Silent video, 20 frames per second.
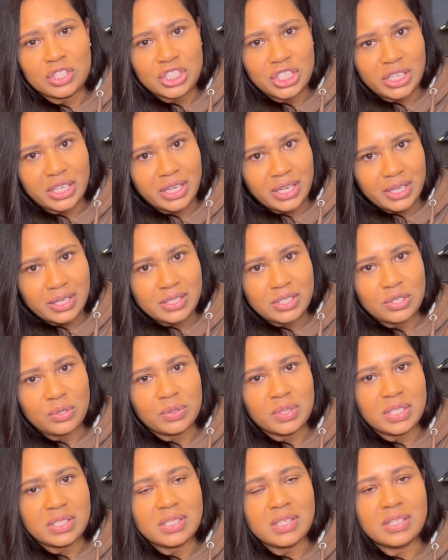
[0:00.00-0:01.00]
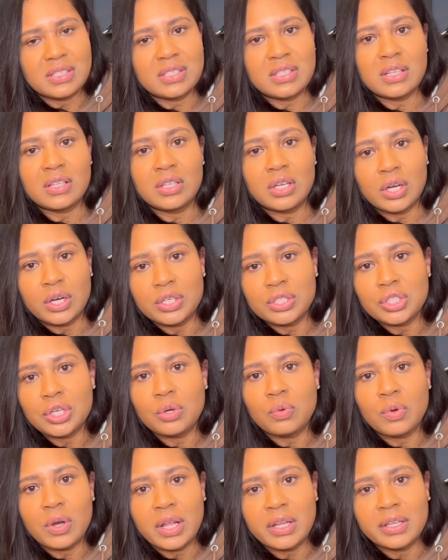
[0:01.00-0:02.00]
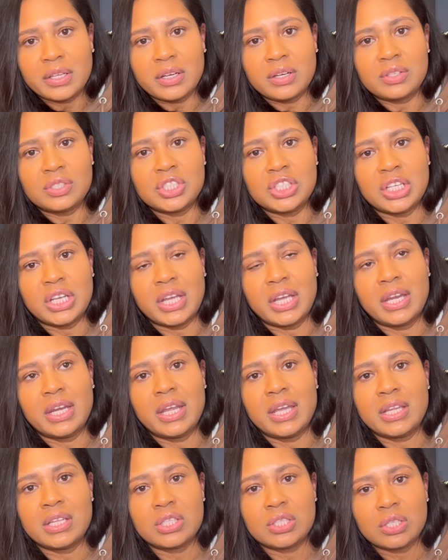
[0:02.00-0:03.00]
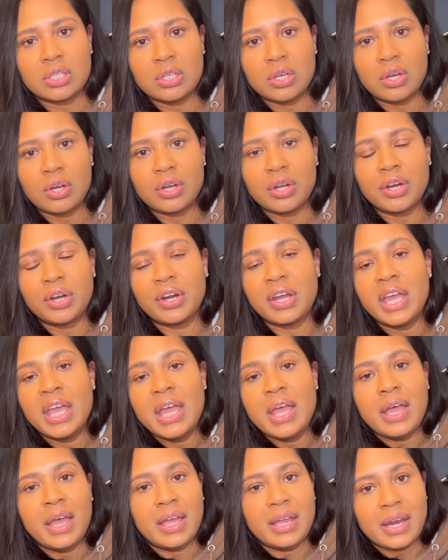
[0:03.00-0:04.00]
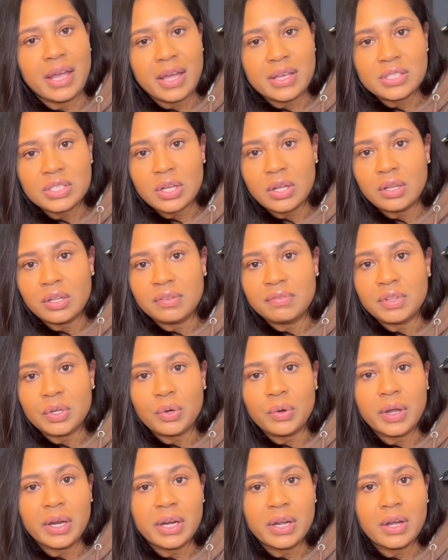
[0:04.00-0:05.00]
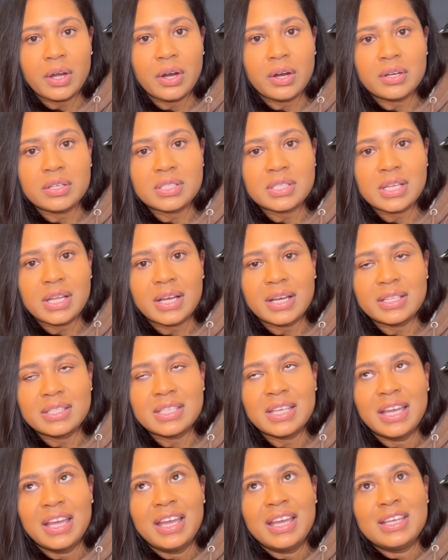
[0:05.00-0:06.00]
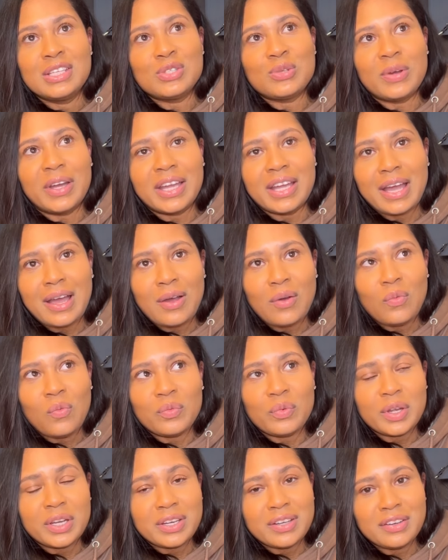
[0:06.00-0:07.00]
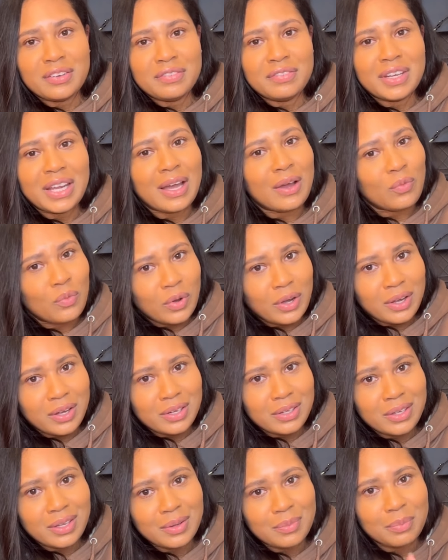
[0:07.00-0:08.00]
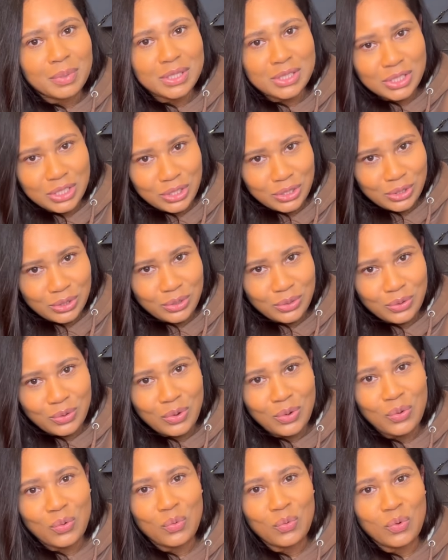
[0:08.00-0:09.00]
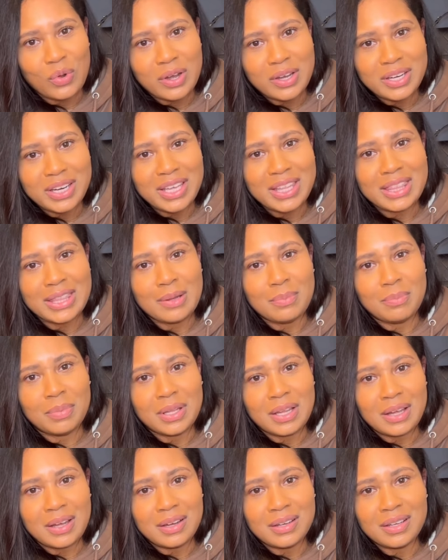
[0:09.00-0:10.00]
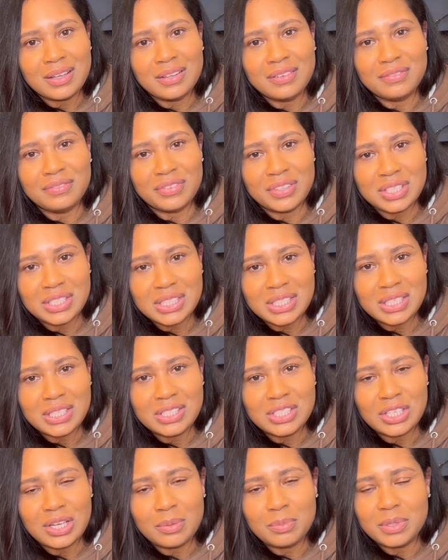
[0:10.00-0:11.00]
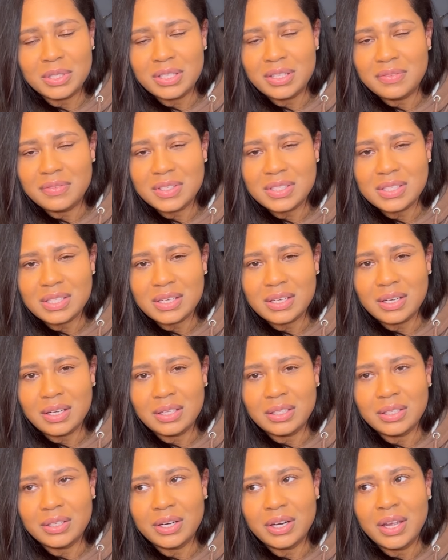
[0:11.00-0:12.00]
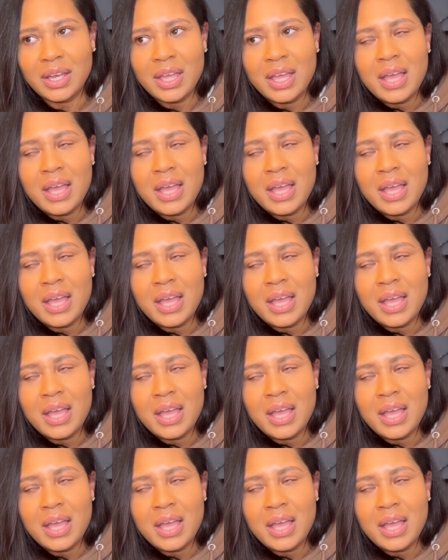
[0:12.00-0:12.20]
chain. So this is the larger wallet on chain. It's longer. It has all of the credit card slots. So I got rid of not one, but two. One in the Blanc Vintage, I believe is the color,